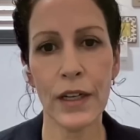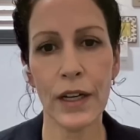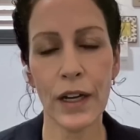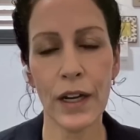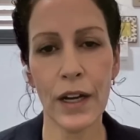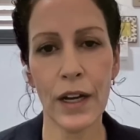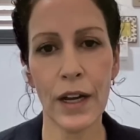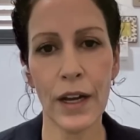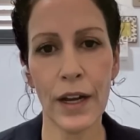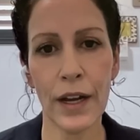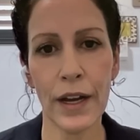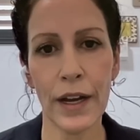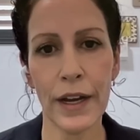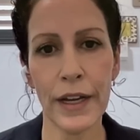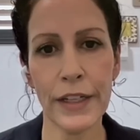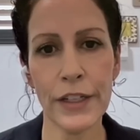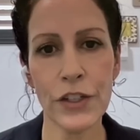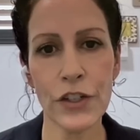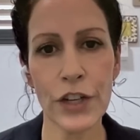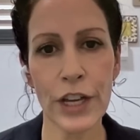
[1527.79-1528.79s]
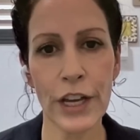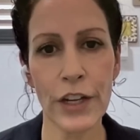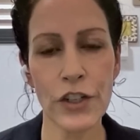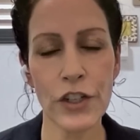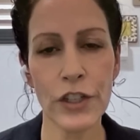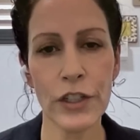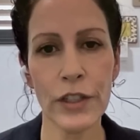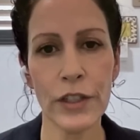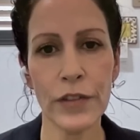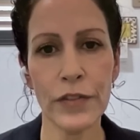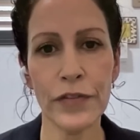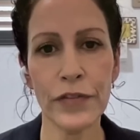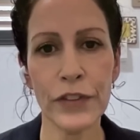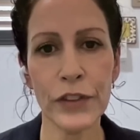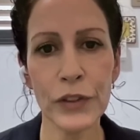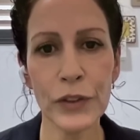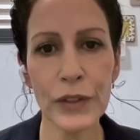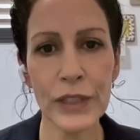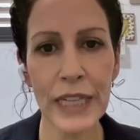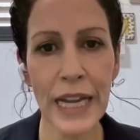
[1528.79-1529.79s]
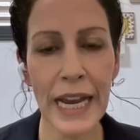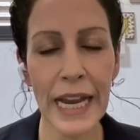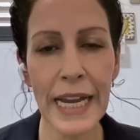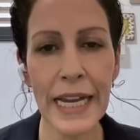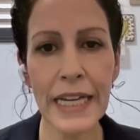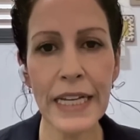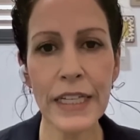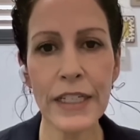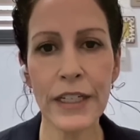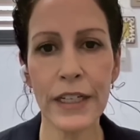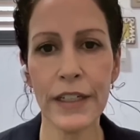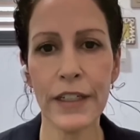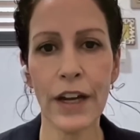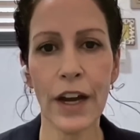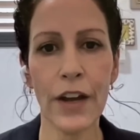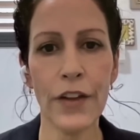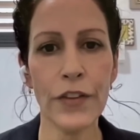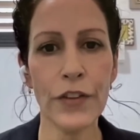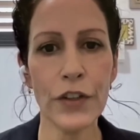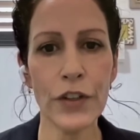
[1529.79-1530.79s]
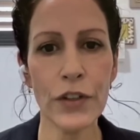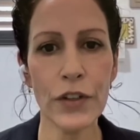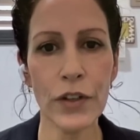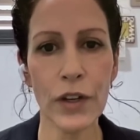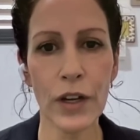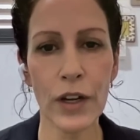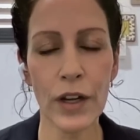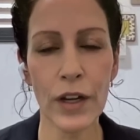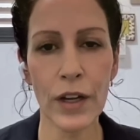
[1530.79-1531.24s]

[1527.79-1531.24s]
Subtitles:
international food aid and other